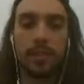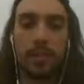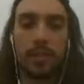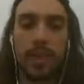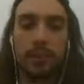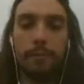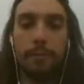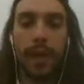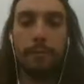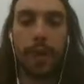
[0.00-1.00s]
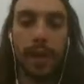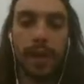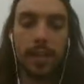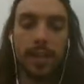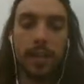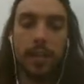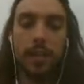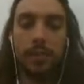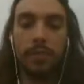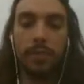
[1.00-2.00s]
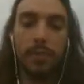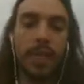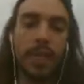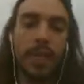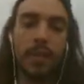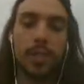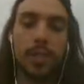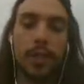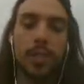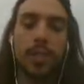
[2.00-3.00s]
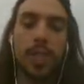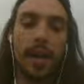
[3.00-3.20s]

So infrared radiation, UV radiation,